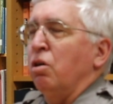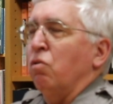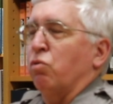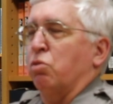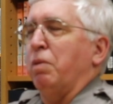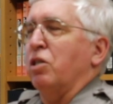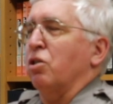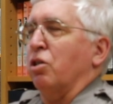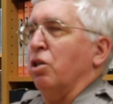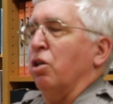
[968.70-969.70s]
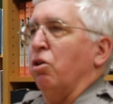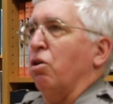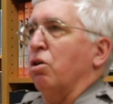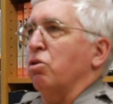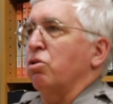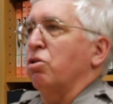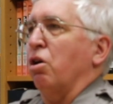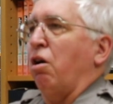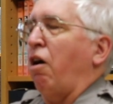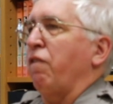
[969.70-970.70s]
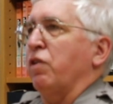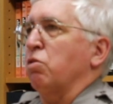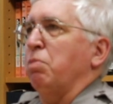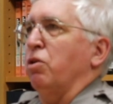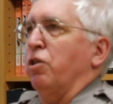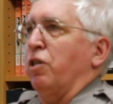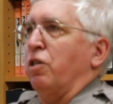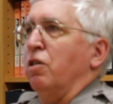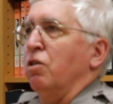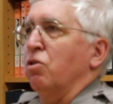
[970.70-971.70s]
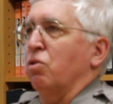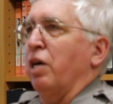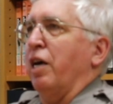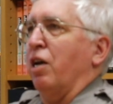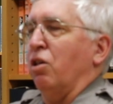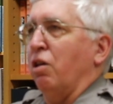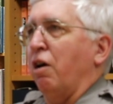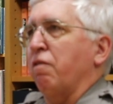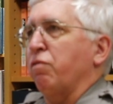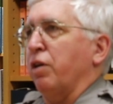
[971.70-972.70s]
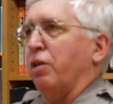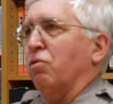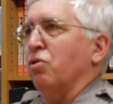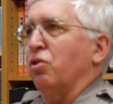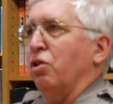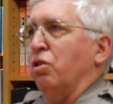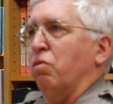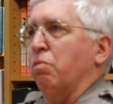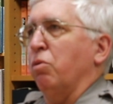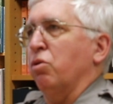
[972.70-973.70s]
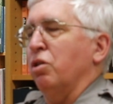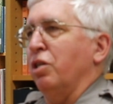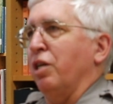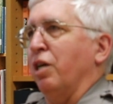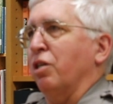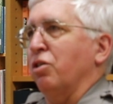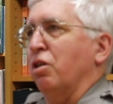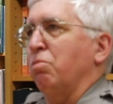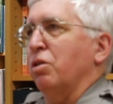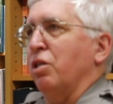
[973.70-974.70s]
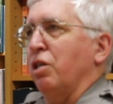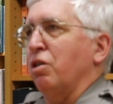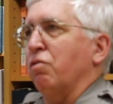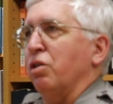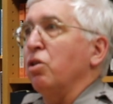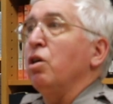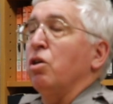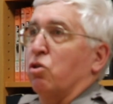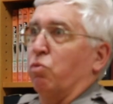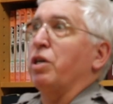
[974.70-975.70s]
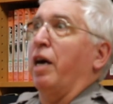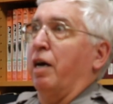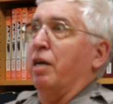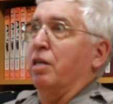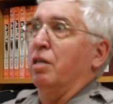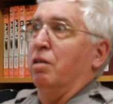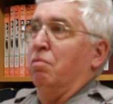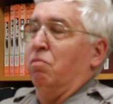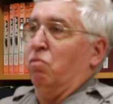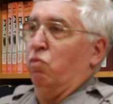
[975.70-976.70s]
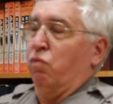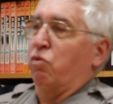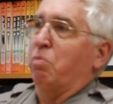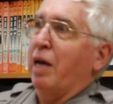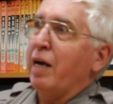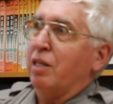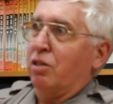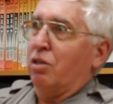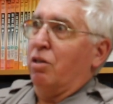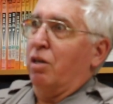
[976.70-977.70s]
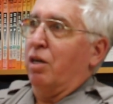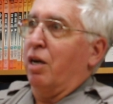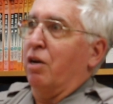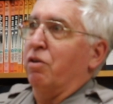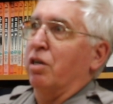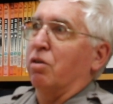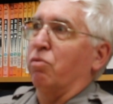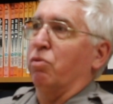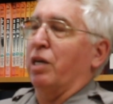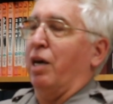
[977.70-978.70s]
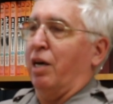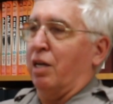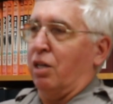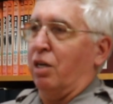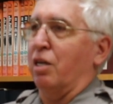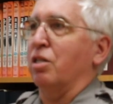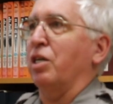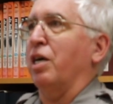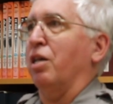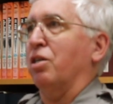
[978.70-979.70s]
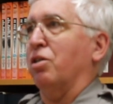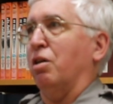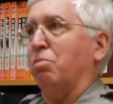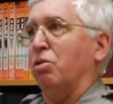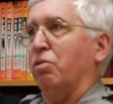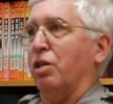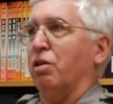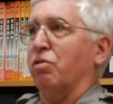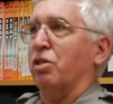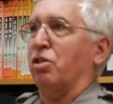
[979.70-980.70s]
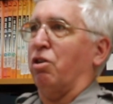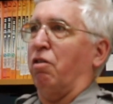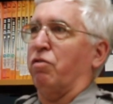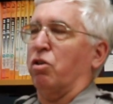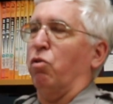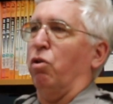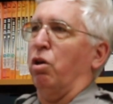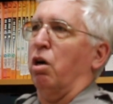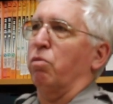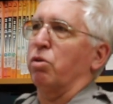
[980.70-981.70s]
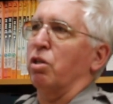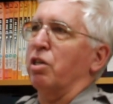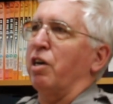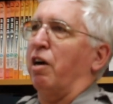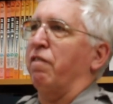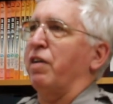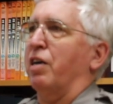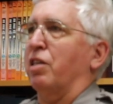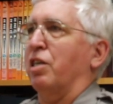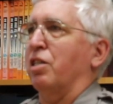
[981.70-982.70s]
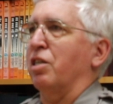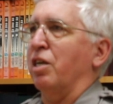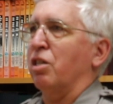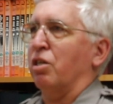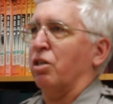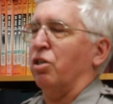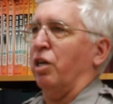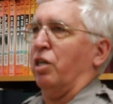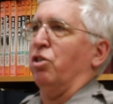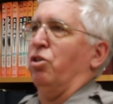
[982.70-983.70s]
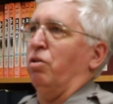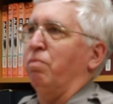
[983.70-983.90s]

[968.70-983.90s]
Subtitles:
was basically a large office building. So they had a lot of records dealing with both the DL&W and the Erie. So we had, from that area, we had a lot of DL&W Erie stuff to go along with the Lehigh Valley and the Nathan collection.